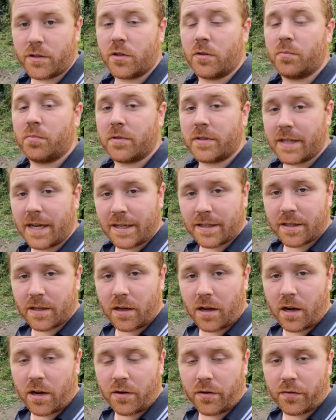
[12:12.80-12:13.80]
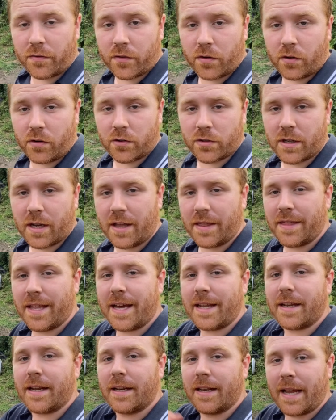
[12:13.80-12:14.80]
to protect the liner, of course, and
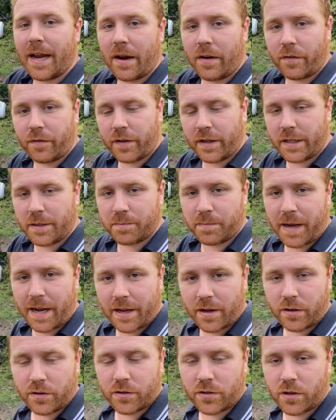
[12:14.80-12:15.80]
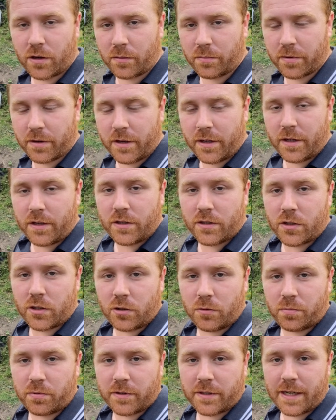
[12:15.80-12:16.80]
then a layer of fleece back on top
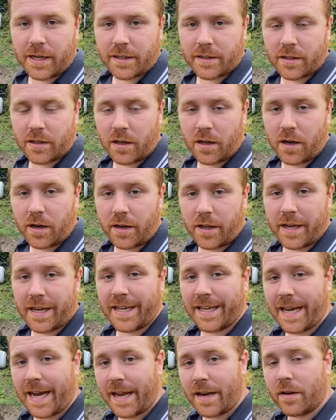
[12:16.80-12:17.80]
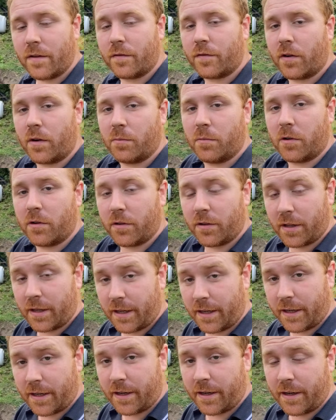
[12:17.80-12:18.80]
to protect the liner again from
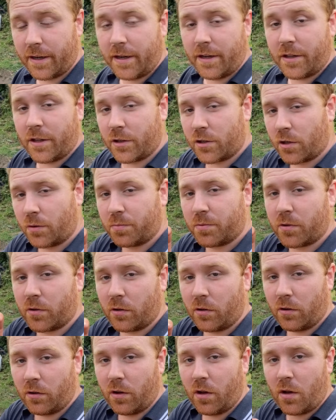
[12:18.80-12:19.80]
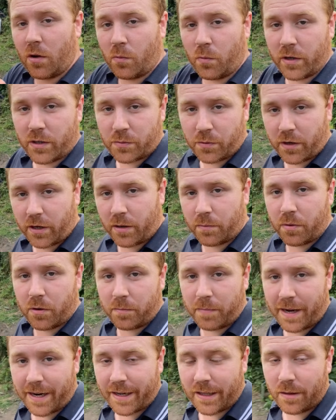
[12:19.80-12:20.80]
the subsoil, which we're going to
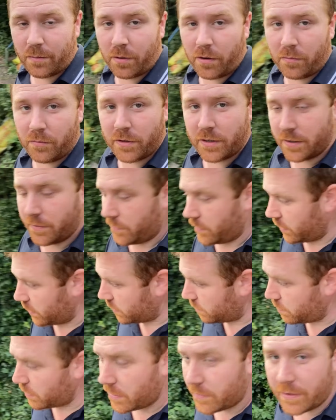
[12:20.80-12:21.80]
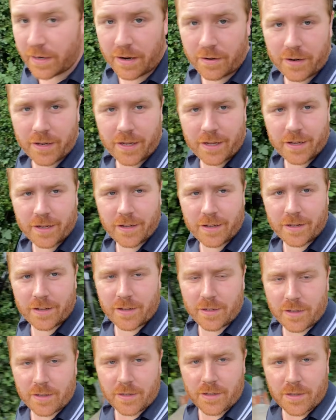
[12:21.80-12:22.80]
put back in the pond, which if I spin around here,
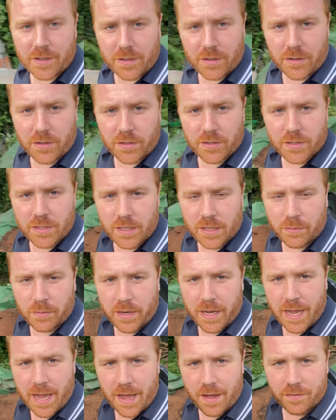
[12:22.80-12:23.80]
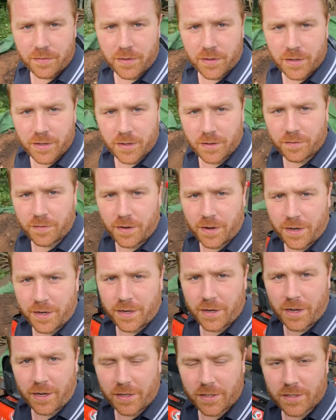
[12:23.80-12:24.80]
you can see we have a very
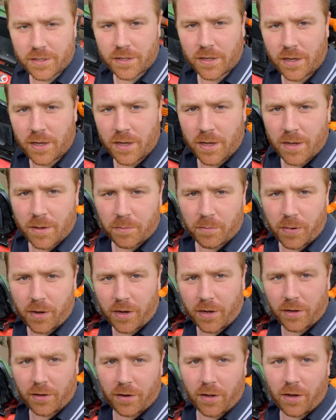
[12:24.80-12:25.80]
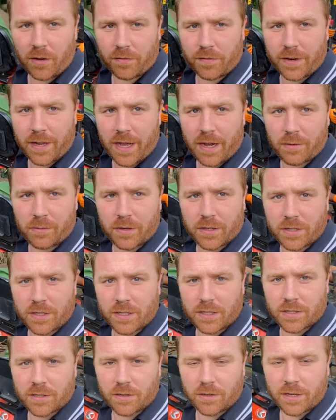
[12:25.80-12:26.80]
nice pile of now, which
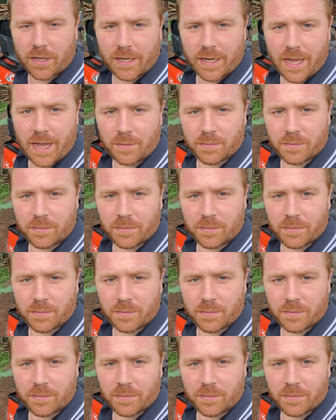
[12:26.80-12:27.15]
is looking